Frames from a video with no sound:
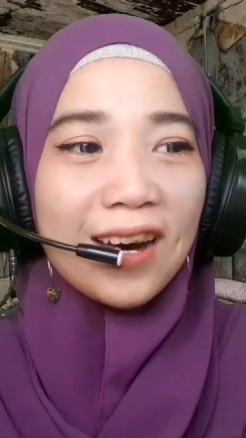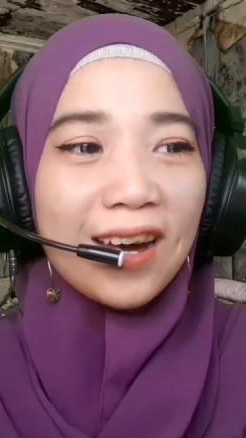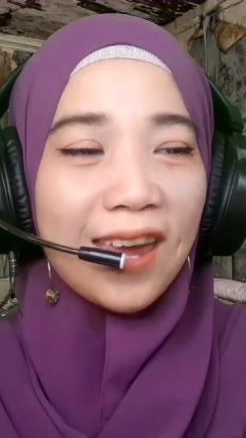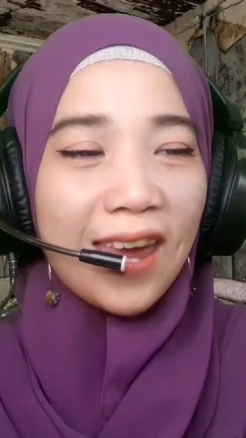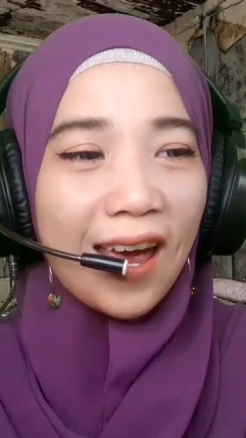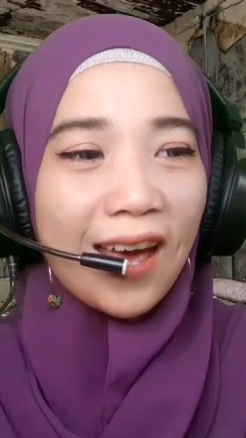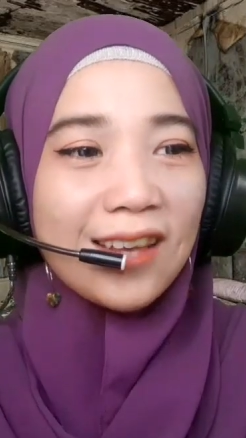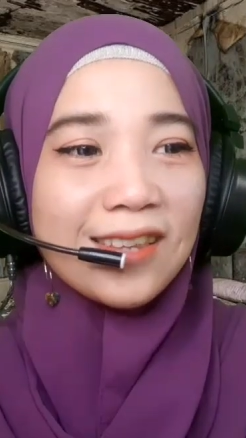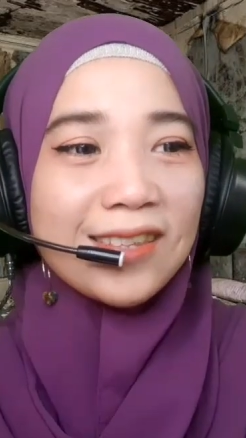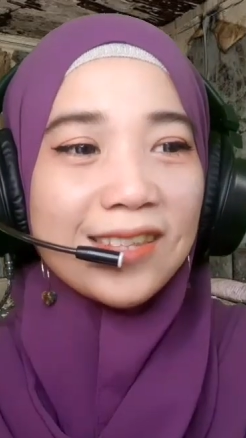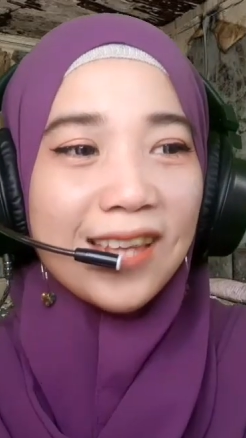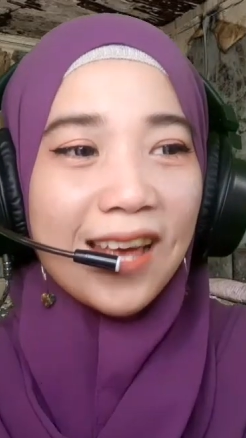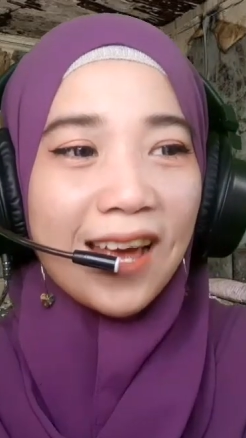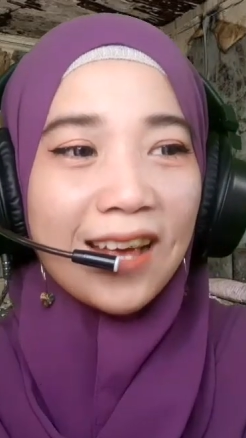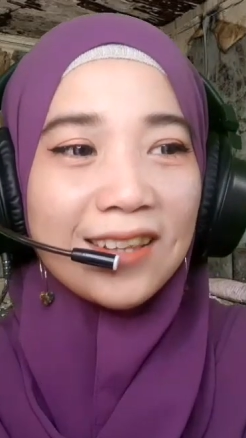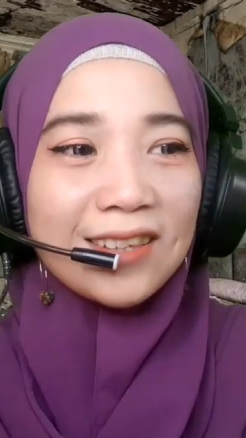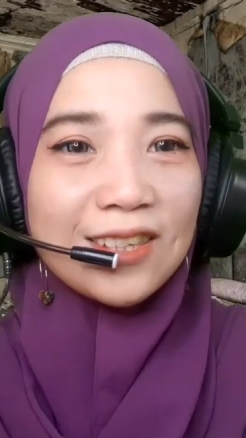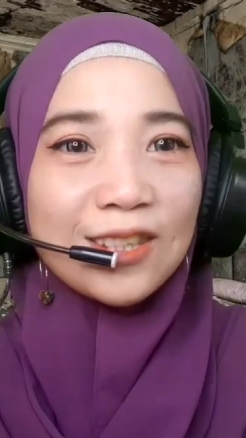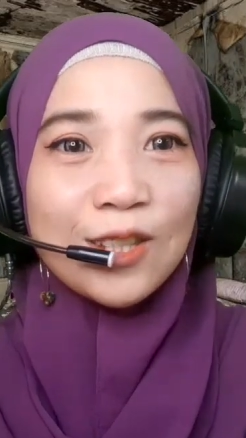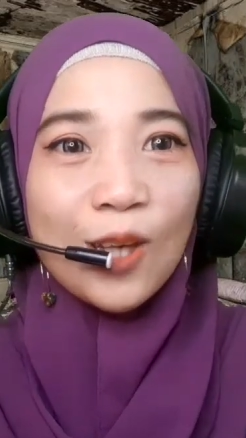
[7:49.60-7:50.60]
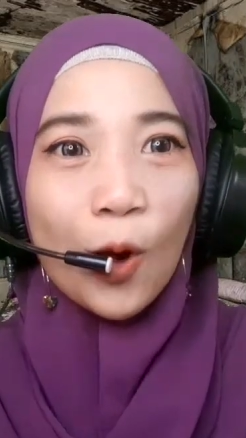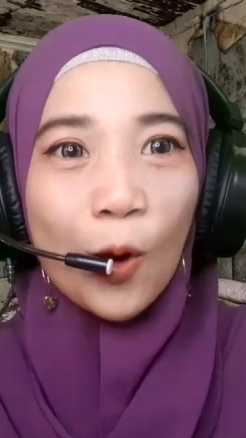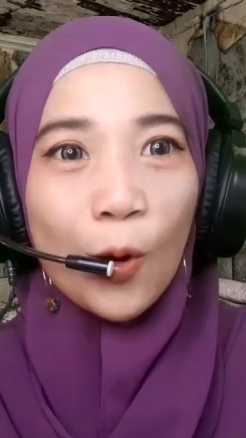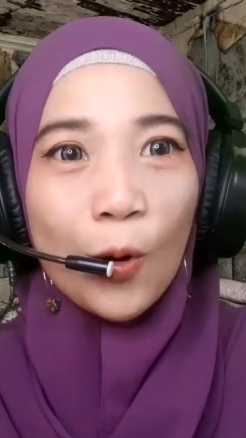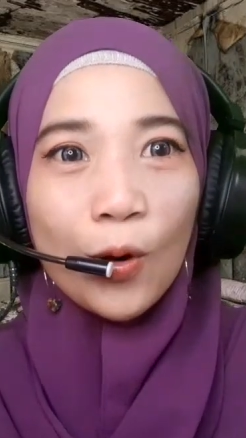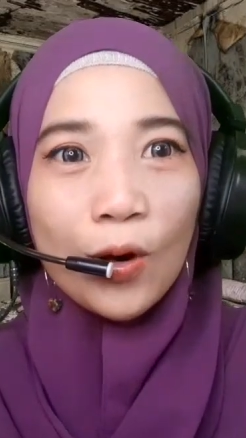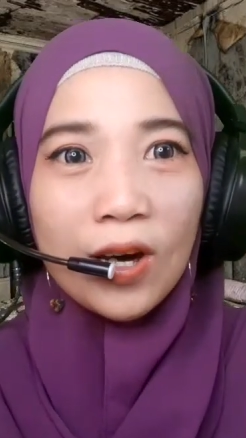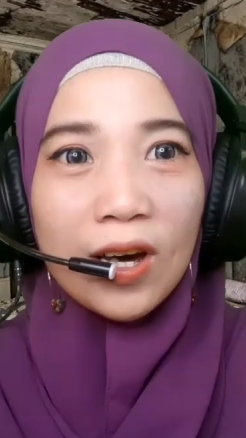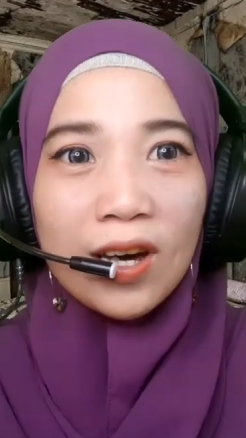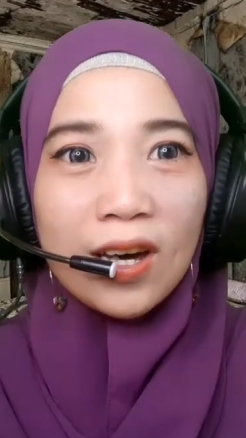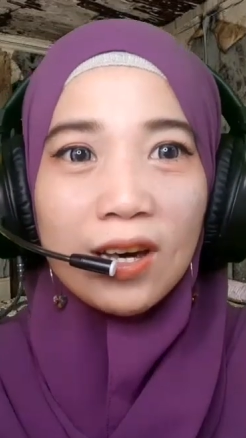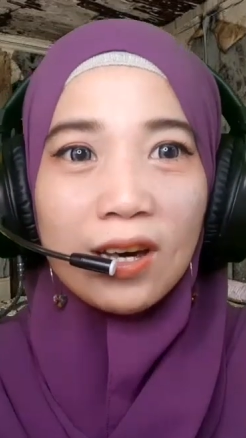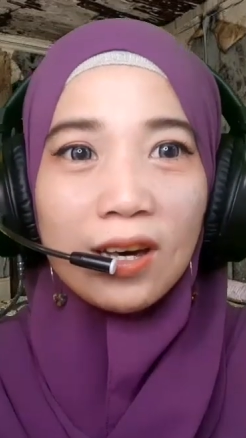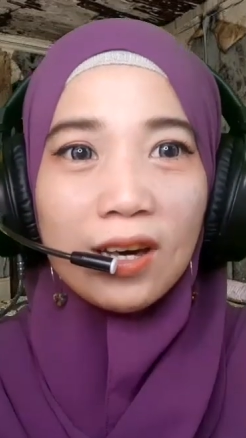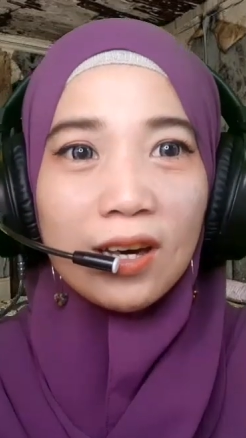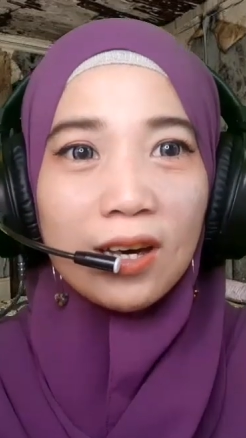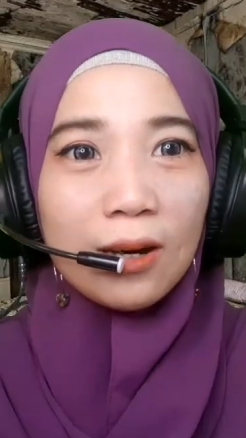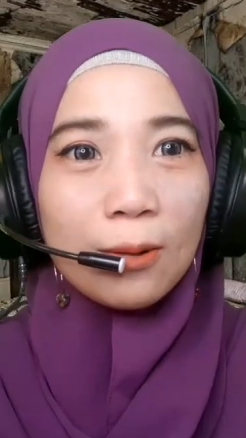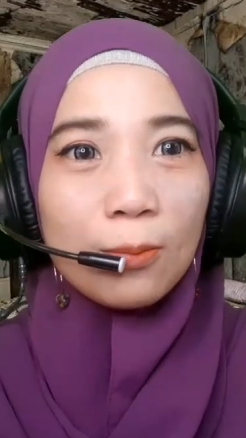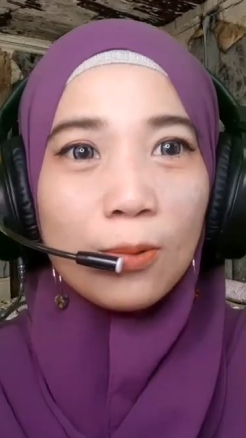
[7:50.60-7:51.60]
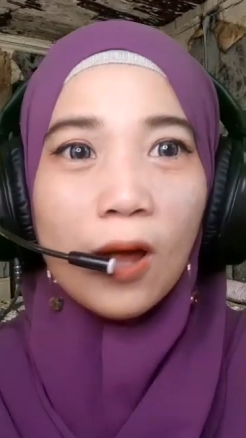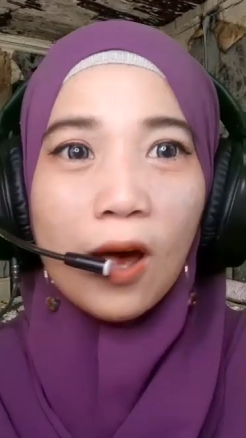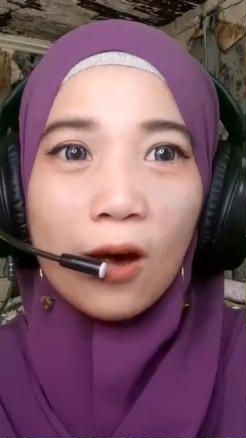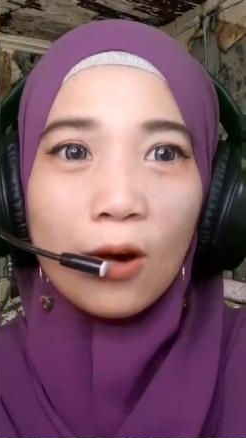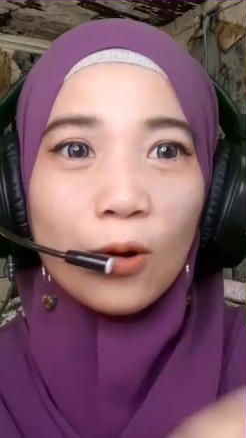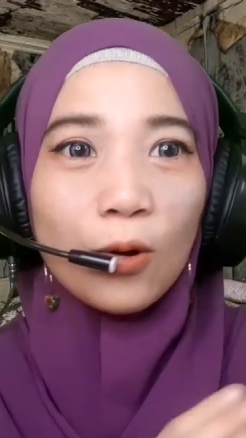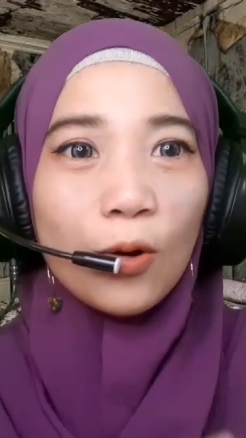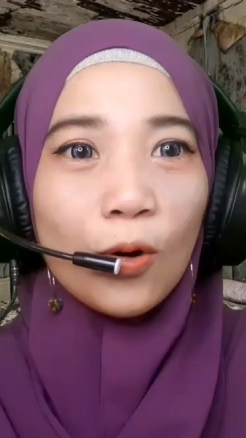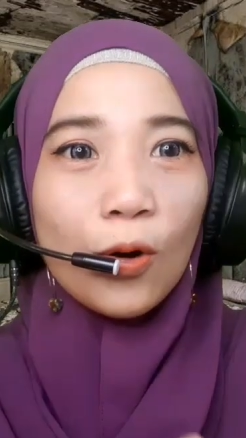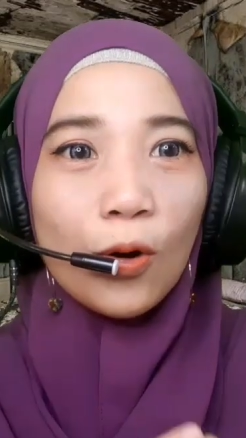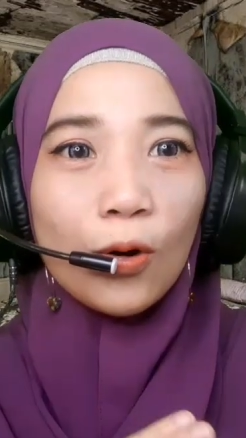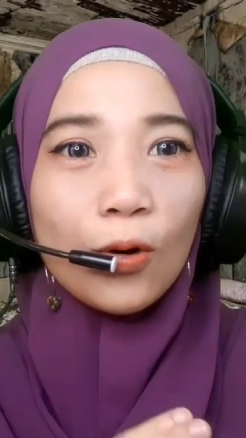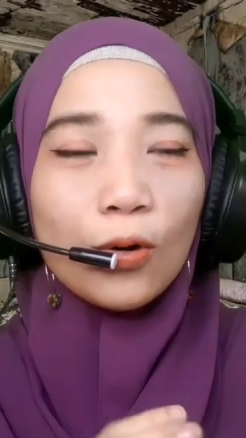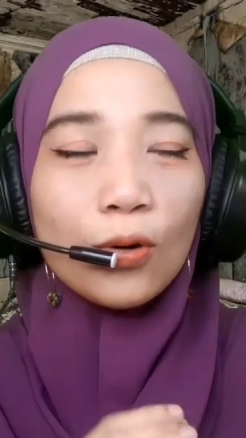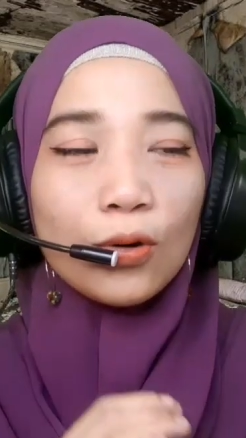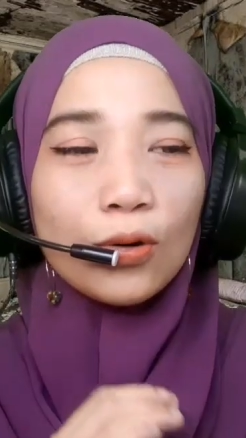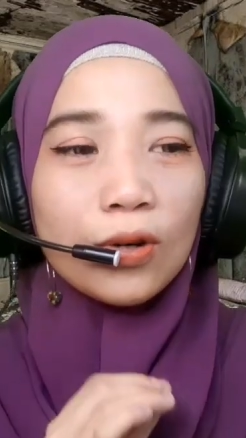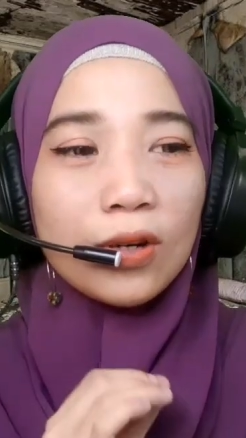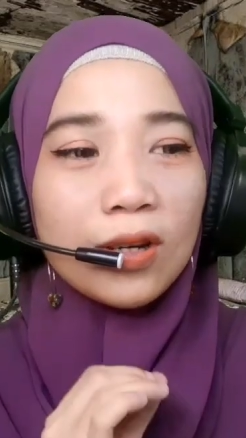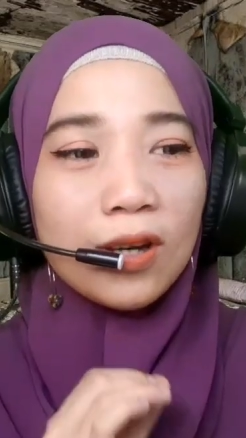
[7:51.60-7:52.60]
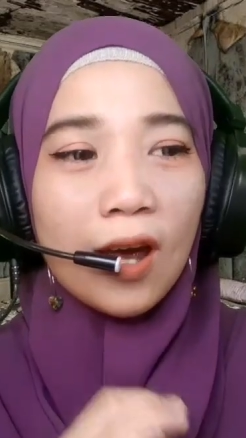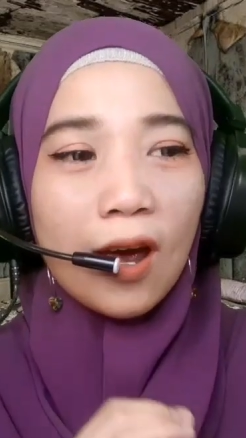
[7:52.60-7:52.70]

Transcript: yes, and so Blanco